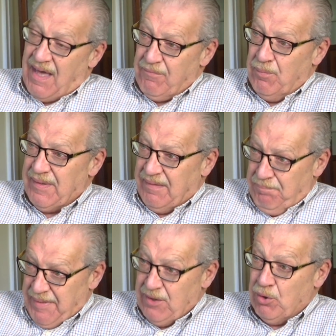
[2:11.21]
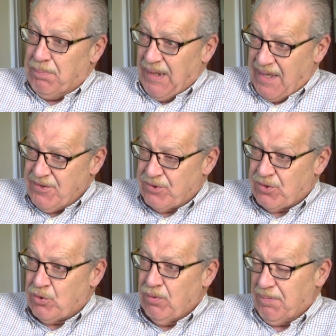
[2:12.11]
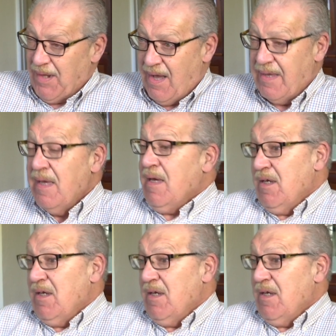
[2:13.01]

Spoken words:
government being obliged to apply,